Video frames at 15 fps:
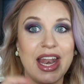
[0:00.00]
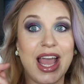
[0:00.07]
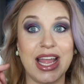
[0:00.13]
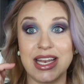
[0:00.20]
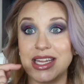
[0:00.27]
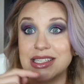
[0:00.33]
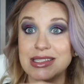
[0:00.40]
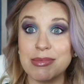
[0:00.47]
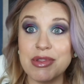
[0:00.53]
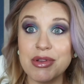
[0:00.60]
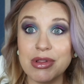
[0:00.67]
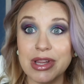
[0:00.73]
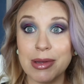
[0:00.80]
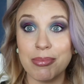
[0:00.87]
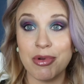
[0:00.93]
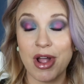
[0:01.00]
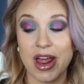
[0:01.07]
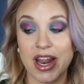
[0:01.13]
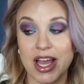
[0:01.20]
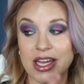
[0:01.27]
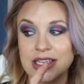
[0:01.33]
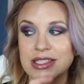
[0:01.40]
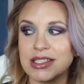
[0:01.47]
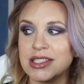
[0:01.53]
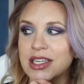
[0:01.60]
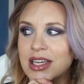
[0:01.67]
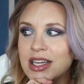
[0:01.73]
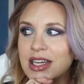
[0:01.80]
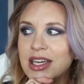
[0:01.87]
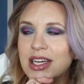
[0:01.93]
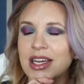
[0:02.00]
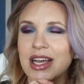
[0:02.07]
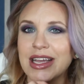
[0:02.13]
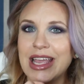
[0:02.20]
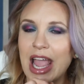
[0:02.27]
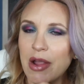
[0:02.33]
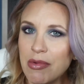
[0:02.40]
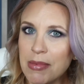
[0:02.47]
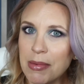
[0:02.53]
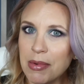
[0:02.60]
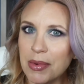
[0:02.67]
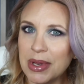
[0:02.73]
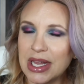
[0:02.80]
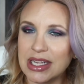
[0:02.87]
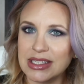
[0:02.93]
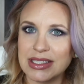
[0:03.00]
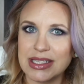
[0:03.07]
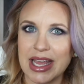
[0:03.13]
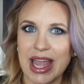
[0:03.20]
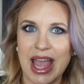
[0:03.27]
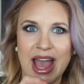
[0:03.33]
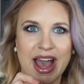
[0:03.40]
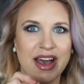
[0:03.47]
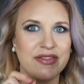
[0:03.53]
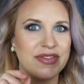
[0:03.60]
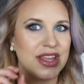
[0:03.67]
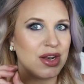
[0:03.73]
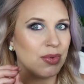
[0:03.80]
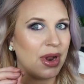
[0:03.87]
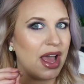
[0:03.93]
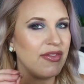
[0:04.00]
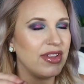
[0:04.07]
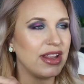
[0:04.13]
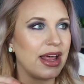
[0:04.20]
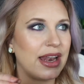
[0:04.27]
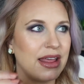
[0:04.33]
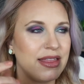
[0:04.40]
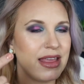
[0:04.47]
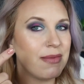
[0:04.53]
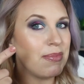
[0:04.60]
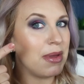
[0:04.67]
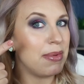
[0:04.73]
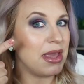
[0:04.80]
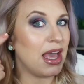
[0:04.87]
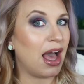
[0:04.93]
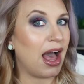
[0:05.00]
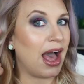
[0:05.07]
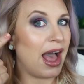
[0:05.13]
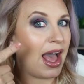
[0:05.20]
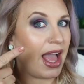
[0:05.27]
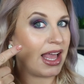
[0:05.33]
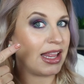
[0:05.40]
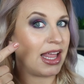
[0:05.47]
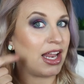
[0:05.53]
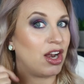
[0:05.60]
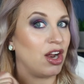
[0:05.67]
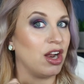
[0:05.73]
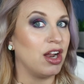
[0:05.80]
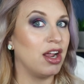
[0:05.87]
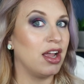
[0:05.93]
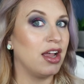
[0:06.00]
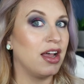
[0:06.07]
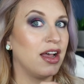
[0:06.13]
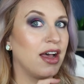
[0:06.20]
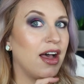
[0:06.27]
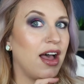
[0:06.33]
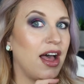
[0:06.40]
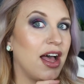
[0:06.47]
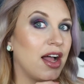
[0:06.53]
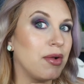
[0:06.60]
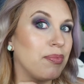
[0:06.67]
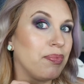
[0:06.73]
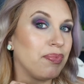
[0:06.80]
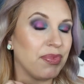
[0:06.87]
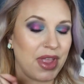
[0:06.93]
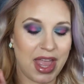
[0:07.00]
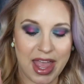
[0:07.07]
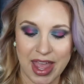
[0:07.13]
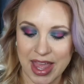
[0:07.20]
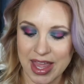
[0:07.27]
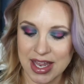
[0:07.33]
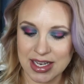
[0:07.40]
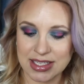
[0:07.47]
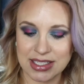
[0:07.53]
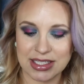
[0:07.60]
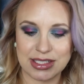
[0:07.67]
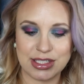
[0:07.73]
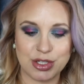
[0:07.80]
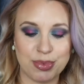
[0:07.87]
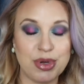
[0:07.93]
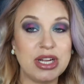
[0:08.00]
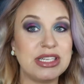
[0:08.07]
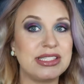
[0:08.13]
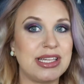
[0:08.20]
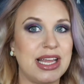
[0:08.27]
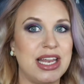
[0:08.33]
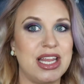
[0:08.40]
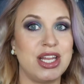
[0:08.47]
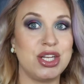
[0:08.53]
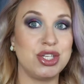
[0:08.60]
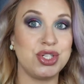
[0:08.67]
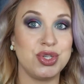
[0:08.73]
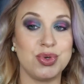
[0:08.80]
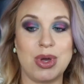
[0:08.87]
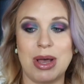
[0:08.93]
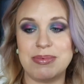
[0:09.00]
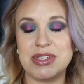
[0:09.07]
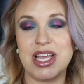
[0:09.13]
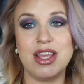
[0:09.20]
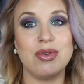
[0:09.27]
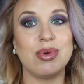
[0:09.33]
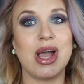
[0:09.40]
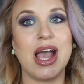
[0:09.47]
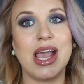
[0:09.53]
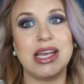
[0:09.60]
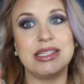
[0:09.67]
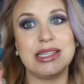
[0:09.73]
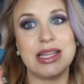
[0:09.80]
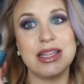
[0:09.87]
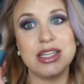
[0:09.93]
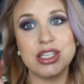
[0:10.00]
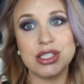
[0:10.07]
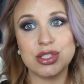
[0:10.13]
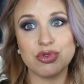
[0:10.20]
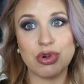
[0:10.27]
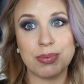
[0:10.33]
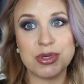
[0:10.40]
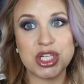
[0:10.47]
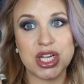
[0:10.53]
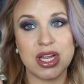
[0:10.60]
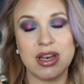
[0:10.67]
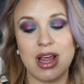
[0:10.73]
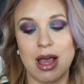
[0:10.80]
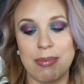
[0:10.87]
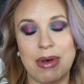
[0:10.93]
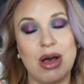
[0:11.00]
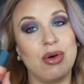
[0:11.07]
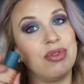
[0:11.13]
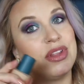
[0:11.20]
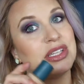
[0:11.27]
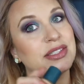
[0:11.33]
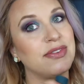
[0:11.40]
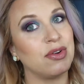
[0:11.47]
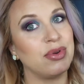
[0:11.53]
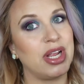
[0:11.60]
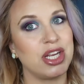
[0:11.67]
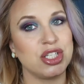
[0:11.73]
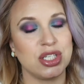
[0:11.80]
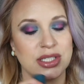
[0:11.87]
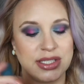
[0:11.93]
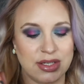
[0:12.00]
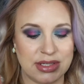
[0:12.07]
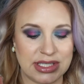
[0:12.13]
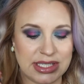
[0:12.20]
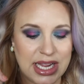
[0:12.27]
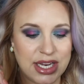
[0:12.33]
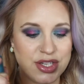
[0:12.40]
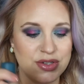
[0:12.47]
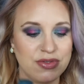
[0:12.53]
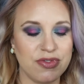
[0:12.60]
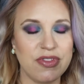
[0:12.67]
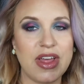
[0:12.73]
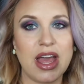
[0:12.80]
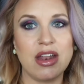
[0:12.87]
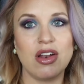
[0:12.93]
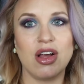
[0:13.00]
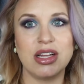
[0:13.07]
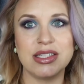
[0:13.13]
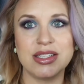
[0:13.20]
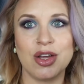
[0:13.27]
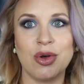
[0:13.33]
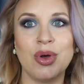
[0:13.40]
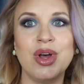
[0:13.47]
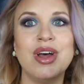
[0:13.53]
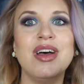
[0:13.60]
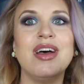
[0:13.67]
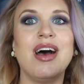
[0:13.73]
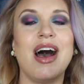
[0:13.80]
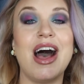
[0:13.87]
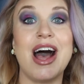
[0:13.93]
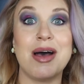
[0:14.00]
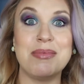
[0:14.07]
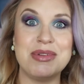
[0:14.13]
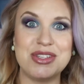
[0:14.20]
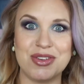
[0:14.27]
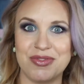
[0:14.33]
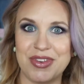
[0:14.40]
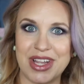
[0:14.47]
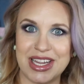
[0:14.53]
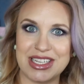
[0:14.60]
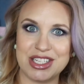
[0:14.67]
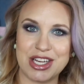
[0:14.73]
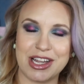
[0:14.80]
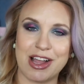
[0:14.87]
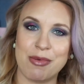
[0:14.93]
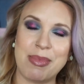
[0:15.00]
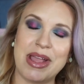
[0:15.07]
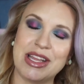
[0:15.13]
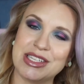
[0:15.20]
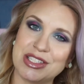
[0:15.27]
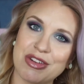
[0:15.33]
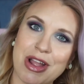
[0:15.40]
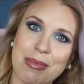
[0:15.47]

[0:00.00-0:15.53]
I need some of their lip products. Can't remember what else they have. They don't have a lot. I think maybe a highlighter. And super excited to update you guys in the description about this foundation. So stay tuned for that. And also don't forget to check out my Instagram.